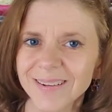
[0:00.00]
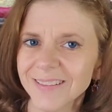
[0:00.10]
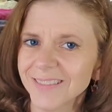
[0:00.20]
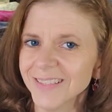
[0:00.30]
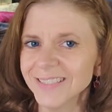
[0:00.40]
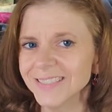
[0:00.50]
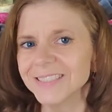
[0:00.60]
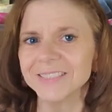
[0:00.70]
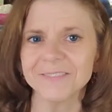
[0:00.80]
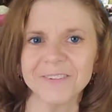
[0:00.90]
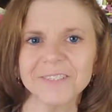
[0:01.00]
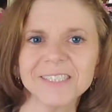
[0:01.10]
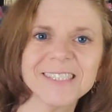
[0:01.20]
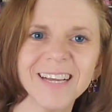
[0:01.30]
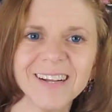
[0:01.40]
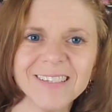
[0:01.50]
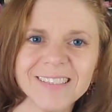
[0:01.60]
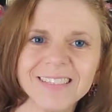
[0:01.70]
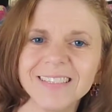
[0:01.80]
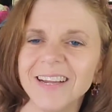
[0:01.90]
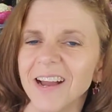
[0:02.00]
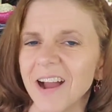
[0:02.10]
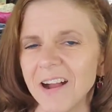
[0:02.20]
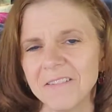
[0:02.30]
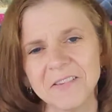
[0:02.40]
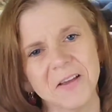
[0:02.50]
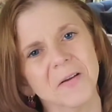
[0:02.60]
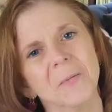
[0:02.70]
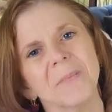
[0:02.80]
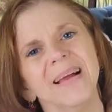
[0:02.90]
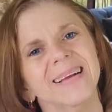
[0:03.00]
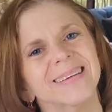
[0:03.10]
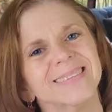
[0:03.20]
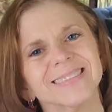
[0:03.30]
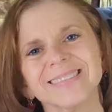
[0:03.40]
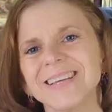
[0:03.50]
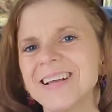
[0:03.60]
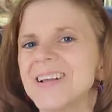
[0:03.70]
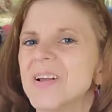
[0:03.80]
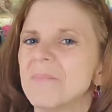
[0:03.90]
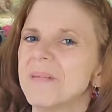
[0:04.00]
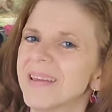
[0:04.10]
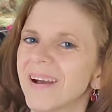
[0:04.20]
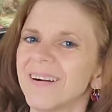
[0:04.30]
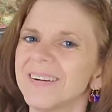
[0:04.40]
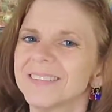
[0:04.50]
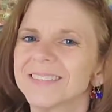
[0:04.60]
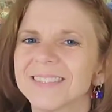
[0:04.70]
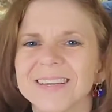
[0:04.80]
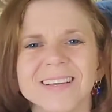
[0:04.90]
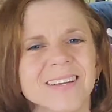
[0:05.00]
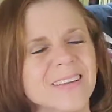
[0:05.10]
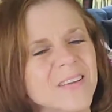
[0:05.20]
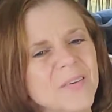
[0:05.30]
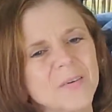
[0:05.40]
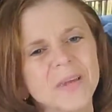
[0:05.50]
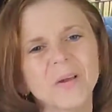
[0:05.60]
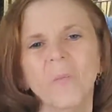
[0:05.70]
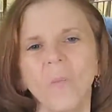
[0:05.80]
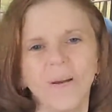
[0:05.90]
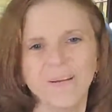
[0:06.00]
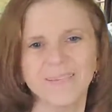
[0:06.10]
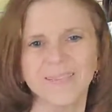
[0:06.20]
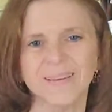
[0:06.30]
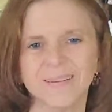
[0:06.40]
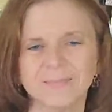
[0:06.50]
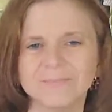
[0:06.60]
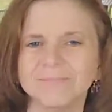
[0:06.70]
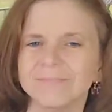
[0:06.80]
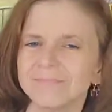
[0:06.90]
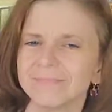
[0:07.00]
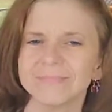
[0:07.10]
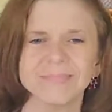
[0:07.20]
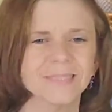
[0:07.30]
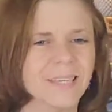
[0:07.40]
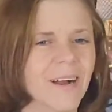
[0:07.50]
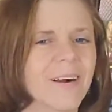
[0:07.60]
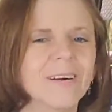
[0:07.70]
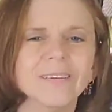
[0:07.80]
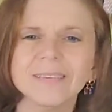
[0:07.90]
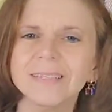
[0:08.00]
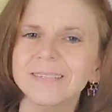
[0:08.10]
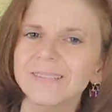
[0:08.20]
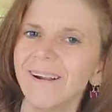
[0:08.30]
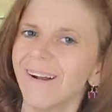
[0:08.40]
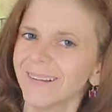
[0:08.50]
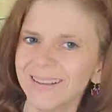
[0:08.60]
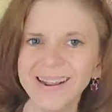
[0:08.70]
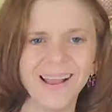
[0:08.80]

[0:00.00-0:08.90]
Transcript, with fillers: Now this is the versatility of yoga pants, because you can wear them totally rocking